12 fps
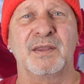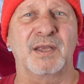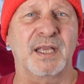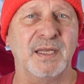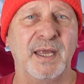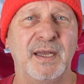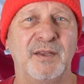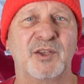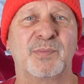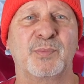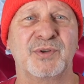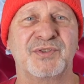The
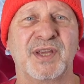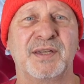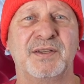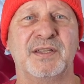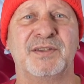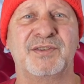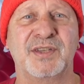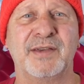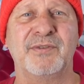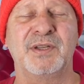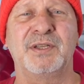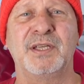Canadians presented
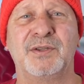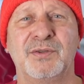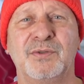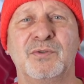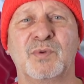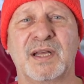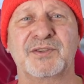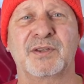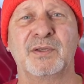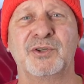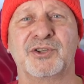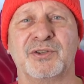72
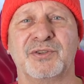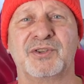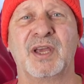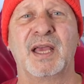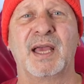resolutions